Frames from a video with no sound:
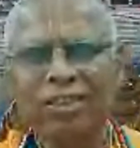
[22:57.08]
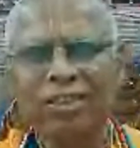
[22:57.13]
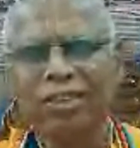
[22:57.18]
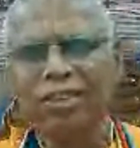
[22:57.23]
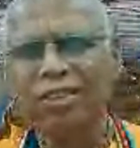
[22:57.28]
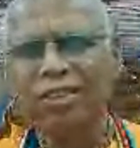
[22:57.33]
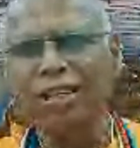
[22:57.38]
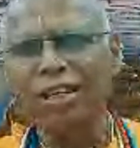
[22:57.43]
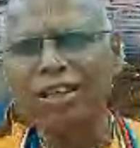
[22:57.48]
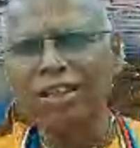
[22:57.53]

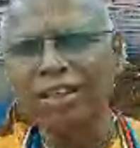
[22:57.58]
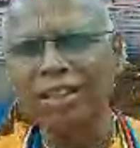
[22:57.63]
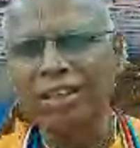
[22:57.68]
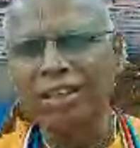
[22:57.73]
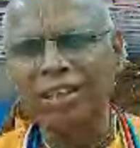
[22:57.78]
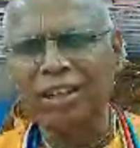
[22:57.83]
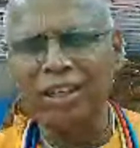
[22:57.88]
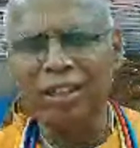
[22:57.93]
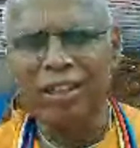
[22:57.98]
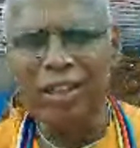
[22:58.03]
chanting
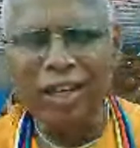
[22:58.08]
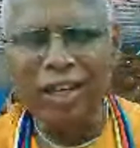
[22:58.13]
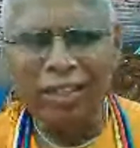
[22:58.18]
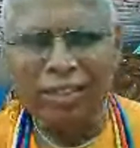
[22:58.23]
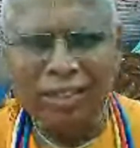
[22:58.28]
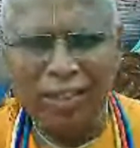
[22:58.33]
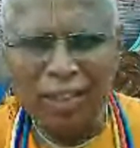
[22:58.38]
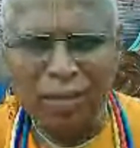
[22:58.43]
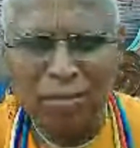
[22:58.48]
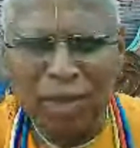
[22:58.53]
and
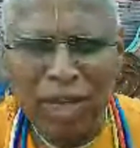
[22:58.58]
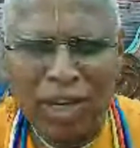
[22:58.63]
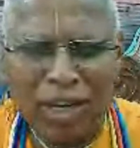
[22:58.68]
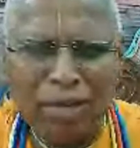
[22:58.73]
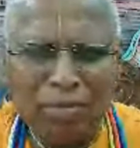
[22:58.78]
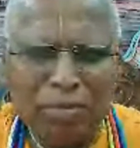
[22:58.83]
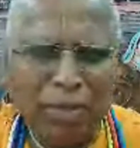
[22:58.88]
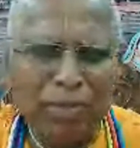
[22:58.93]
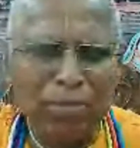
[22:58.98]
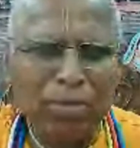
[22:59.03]
dancing
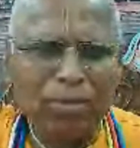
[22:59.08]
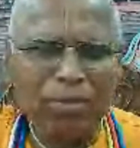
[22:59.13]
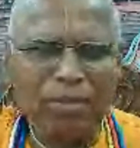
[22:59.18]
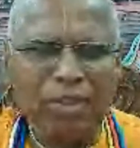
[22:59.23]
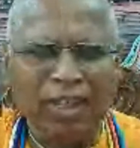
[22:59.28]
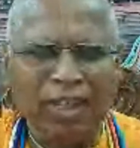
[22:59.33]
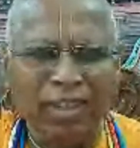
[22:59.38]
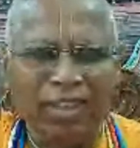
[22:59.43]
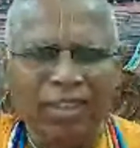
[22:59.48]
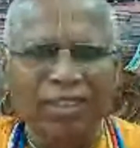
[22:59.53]
Mahaprabhu
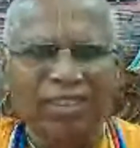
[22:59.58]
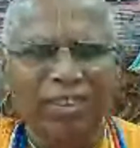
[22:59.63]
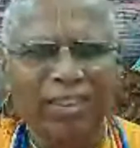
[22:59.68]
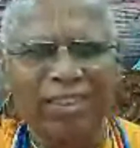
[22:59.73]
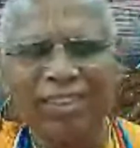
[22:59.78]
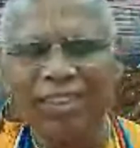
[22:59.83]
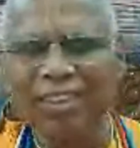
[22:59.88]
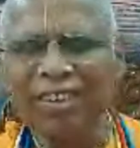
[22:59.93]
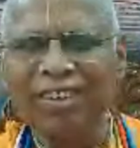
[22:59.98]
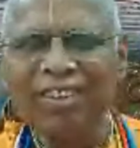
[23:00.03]
did
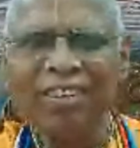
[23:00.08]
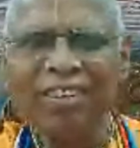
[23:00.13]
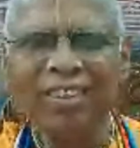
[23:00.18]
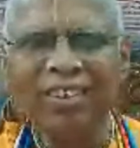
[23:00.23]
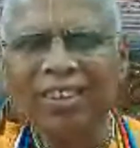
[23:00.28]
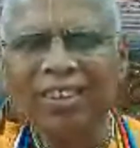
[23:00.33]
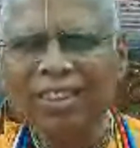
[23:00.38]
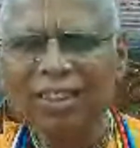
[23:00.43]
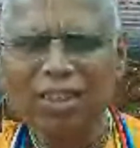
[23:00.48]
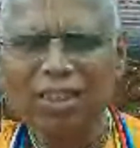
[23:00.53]
in
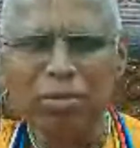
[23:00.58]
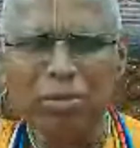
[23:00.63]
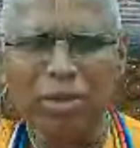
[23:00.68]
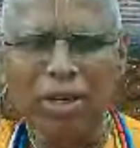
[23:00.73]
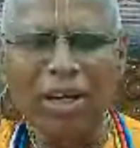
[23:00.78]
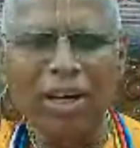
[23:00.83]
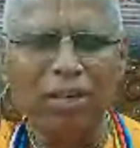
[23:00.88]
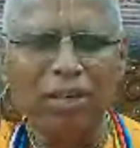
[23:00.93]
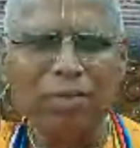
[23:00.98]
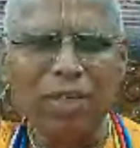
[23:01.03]
the middle
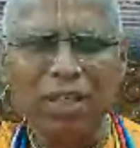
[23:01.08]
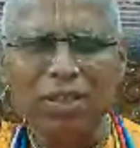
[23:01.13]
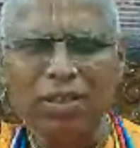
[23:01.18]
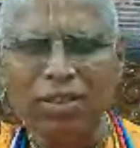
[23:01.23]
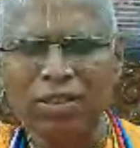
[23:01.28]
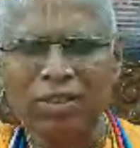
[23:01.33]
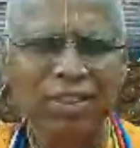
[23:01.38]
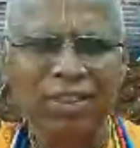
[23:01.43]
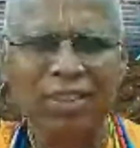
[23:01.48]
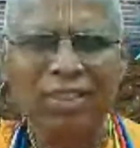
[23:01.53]
of
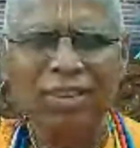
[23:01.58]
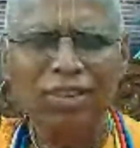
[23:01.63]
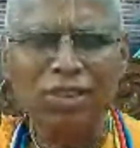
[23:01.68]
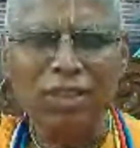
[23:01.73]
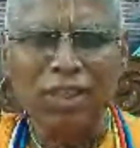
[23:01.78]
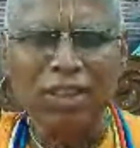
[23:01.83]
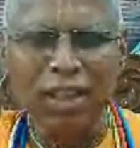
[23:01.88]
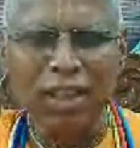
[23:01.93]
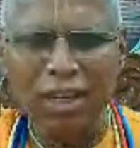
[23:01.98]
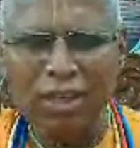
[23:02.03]
this
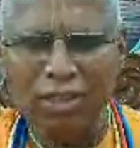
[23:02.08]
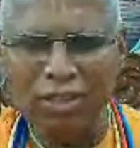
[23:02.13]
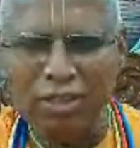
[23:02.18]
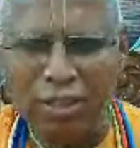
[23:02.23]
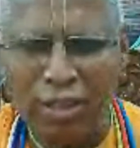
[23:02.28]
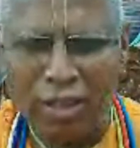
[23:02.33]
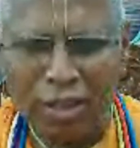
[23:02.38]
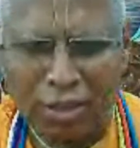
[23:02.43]
sannyas